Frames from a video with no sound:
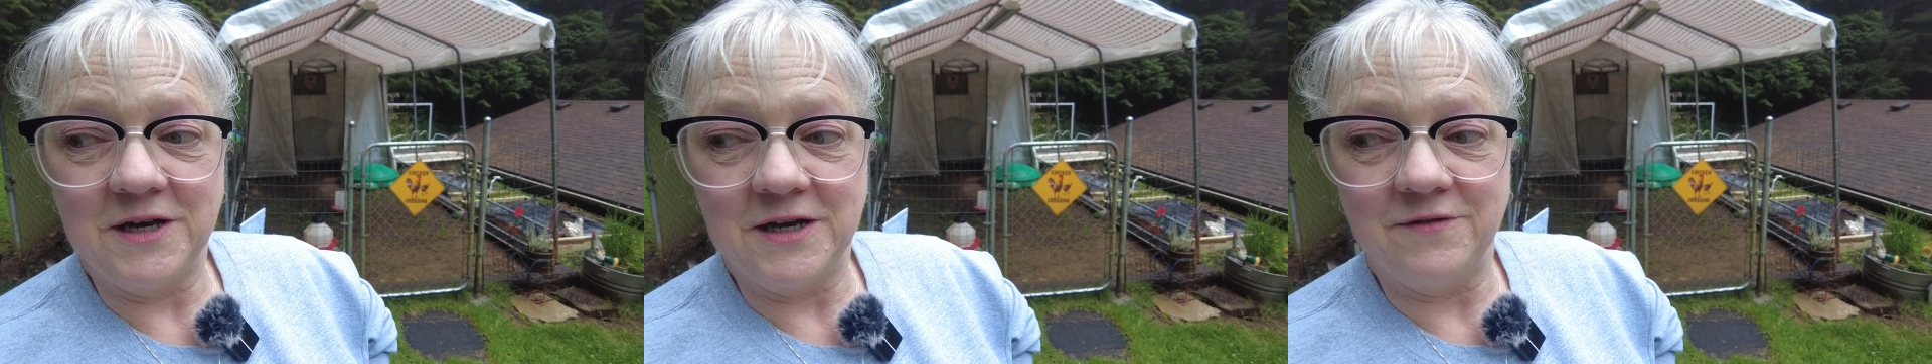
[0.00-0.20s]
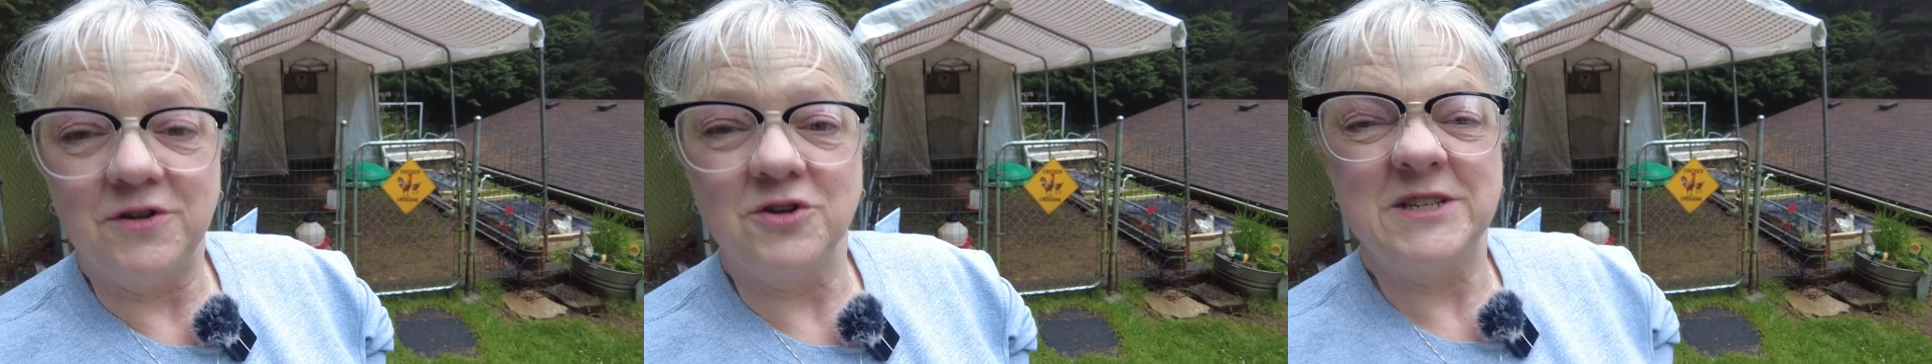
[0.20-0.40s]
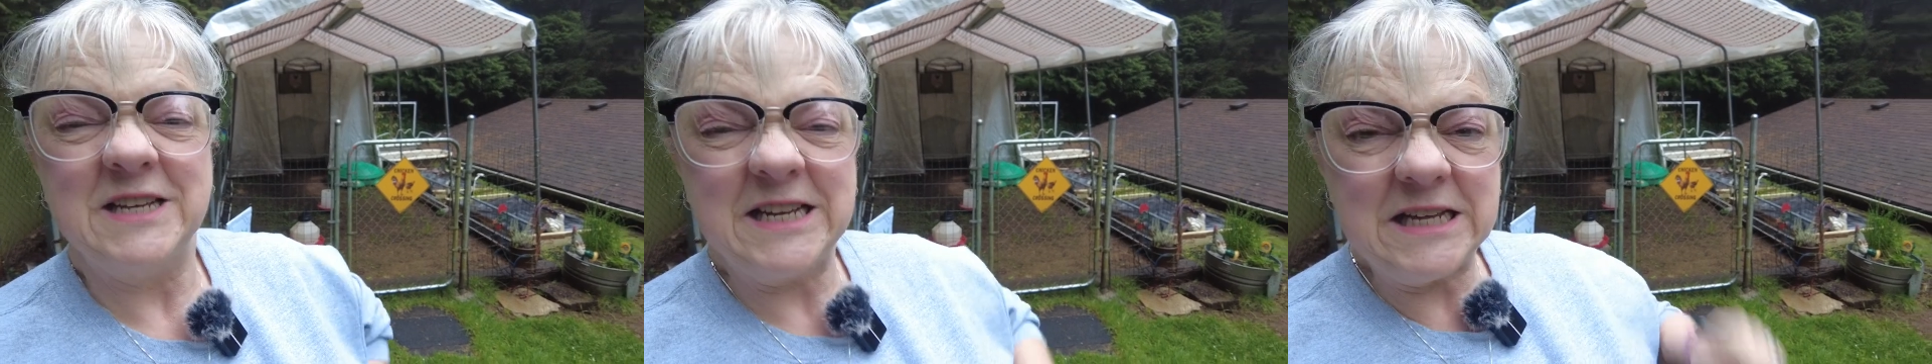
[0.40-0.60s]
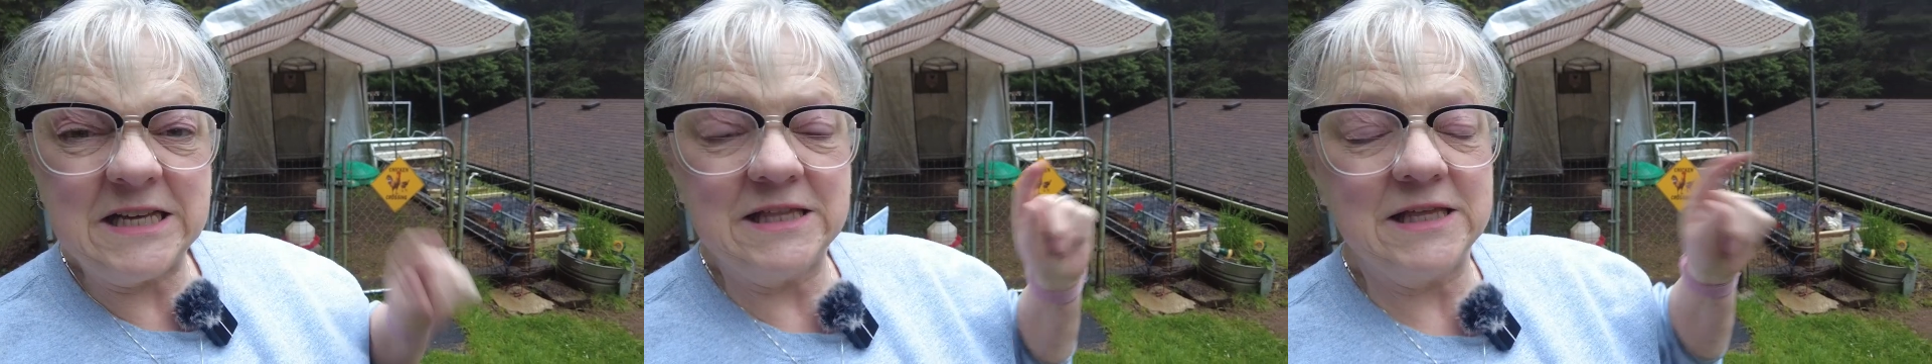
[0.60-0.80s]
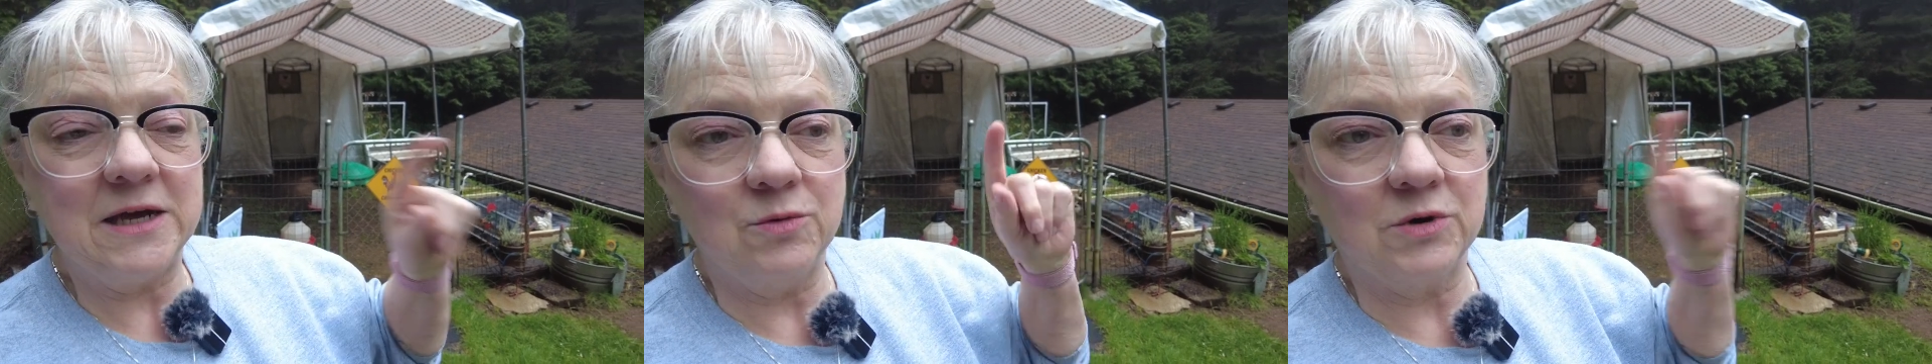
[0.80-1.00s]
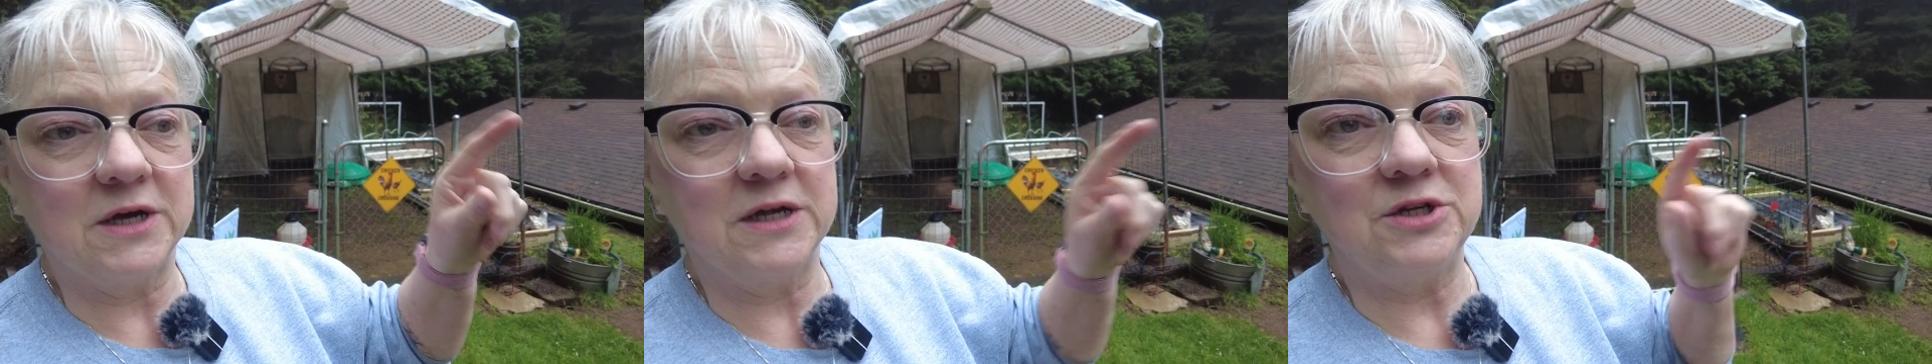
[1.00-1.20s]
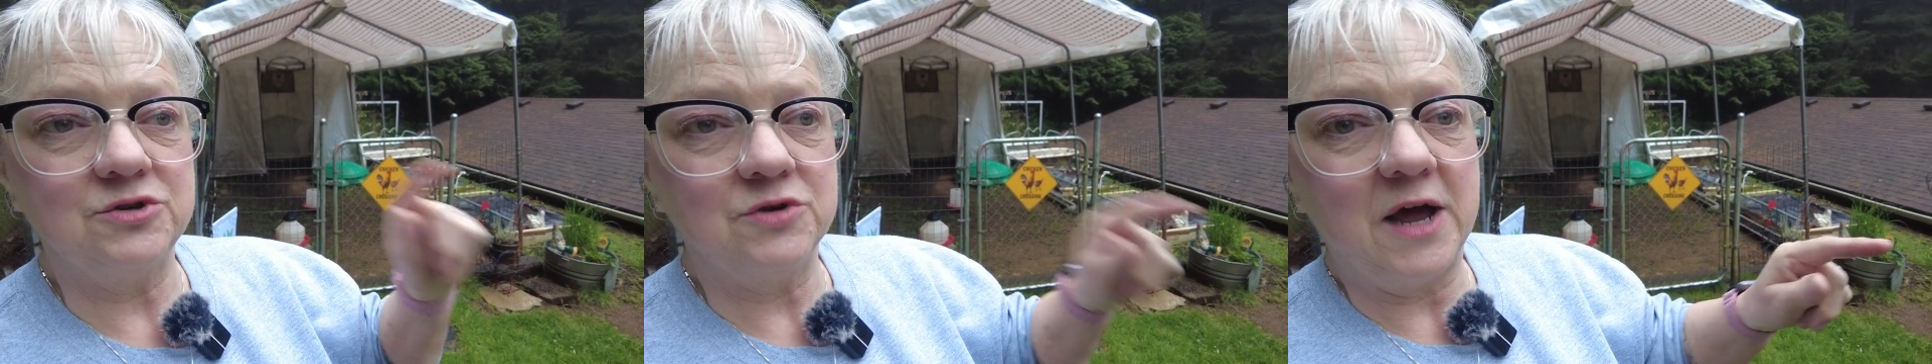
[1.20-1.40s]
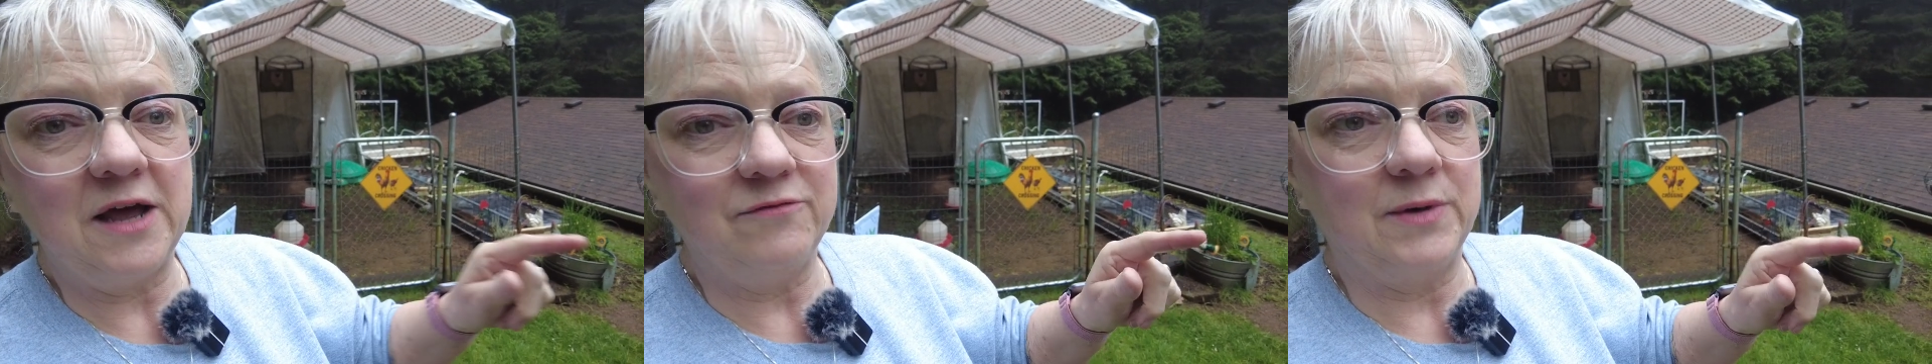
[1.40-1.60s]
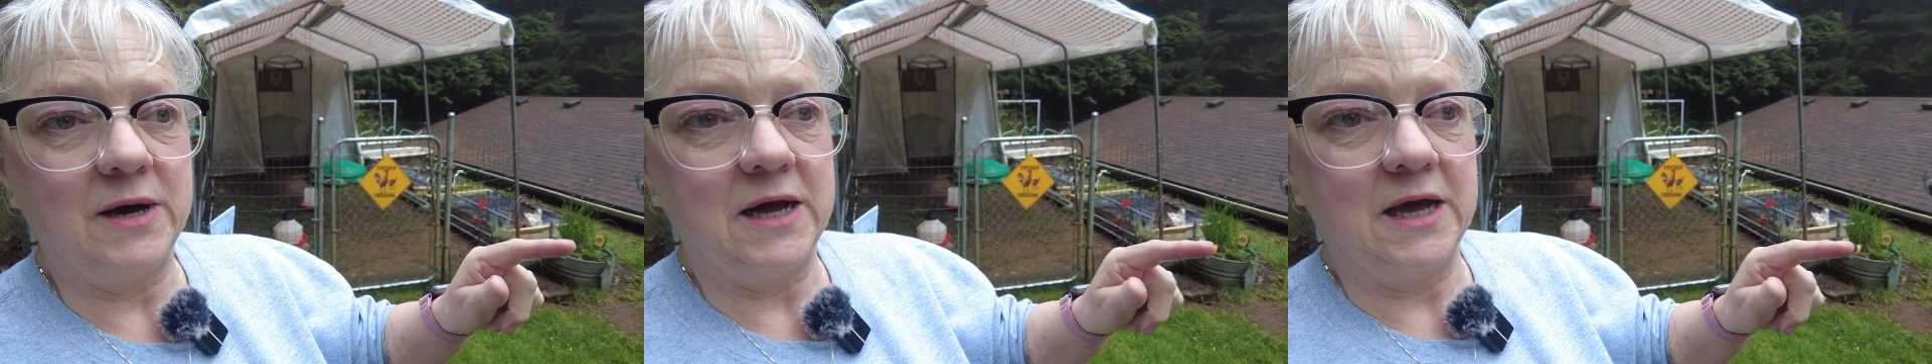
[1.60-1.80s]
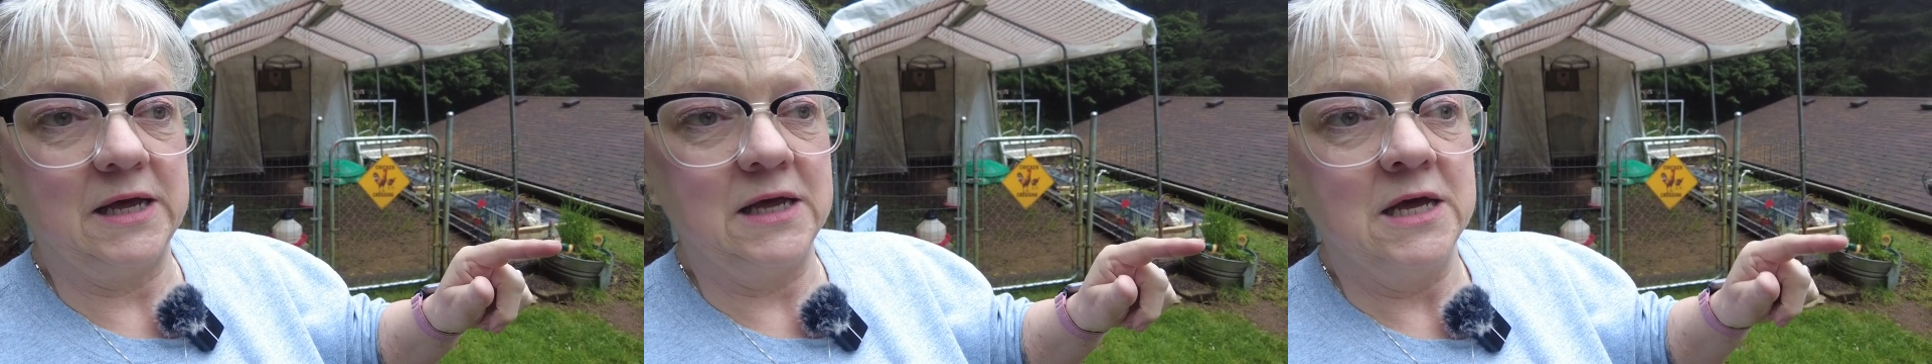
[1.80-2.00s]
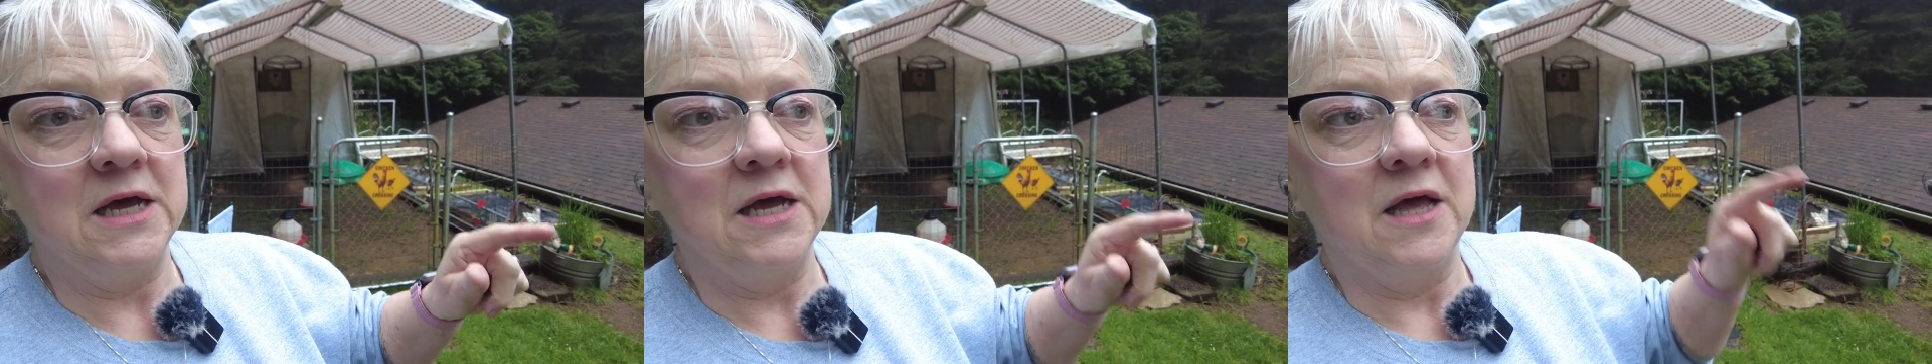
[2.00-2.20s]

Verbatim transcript: And if there's anything we're gonna drive by